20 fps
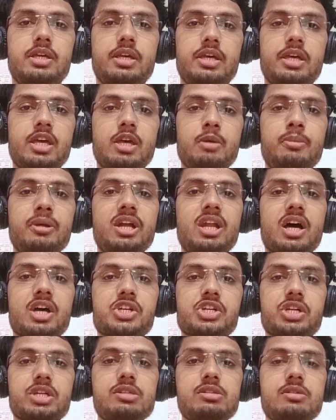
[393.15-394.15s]

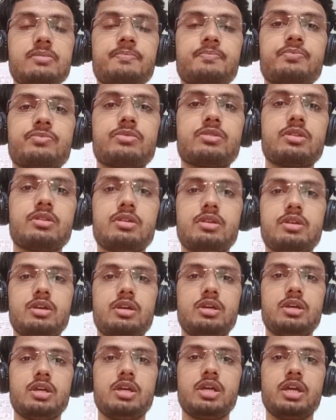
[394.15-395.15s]
Abduction,
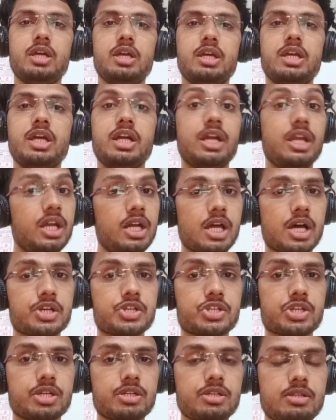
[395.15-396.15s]

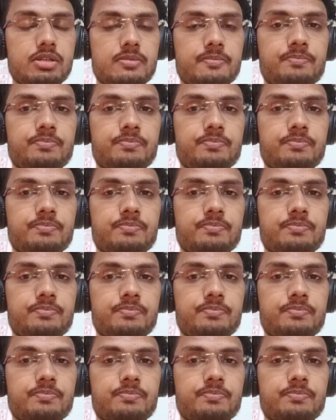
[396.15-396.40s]
adduction,